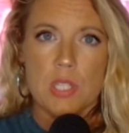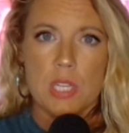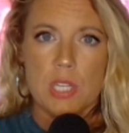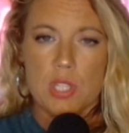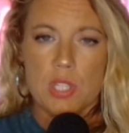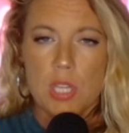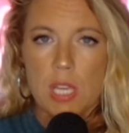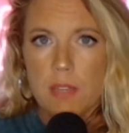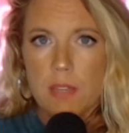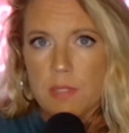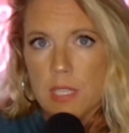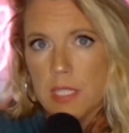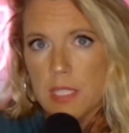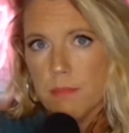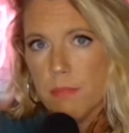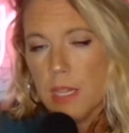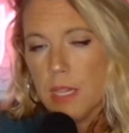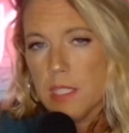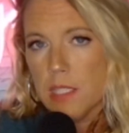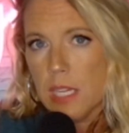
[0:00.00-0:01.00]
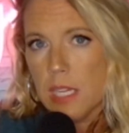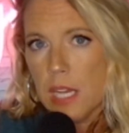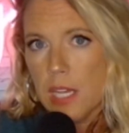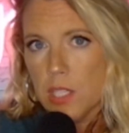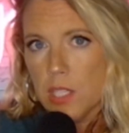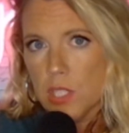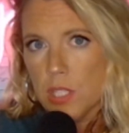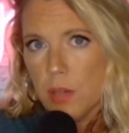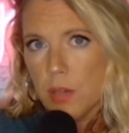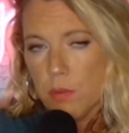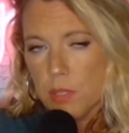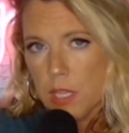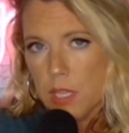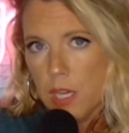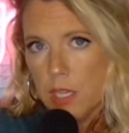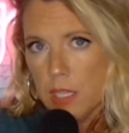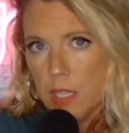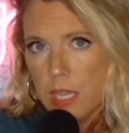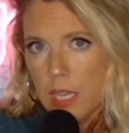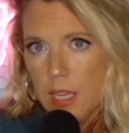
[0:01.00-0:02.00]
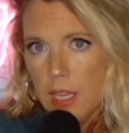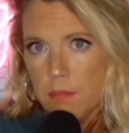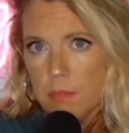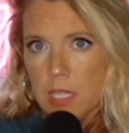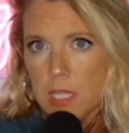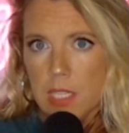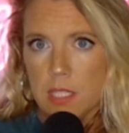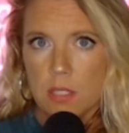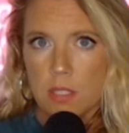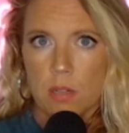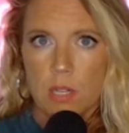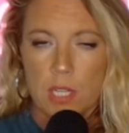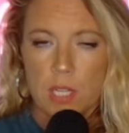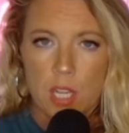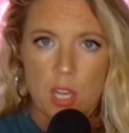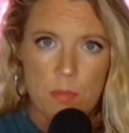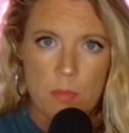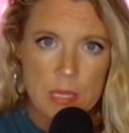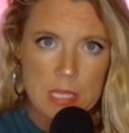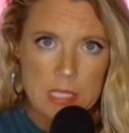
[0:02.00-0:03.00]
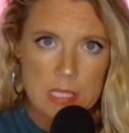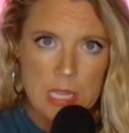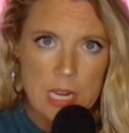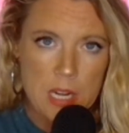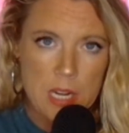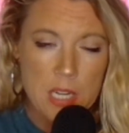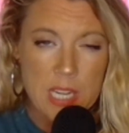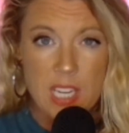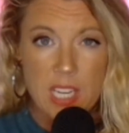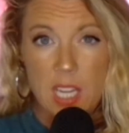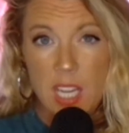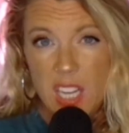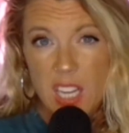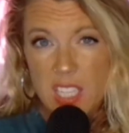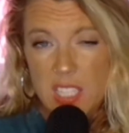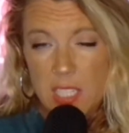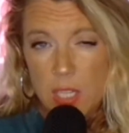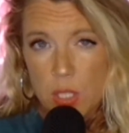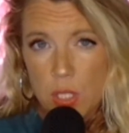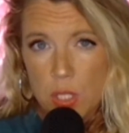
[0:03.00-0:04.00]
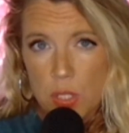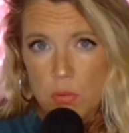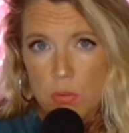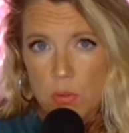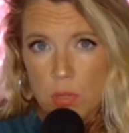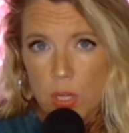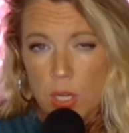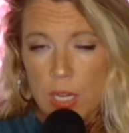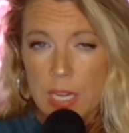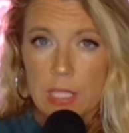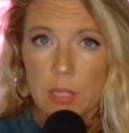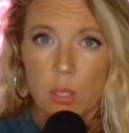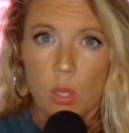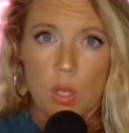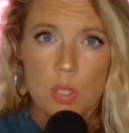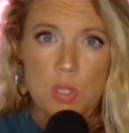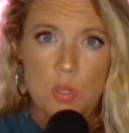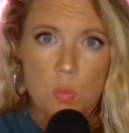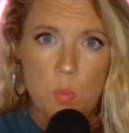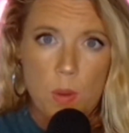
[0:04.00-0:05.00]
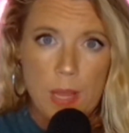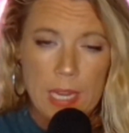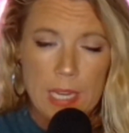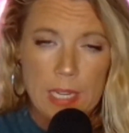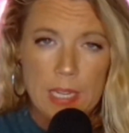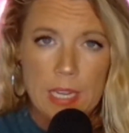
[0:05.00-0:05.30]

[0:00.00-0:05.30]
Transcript: He shaved his mustache that was unkempt. He started combing his hair. He cut his hair shorter. He lost weight.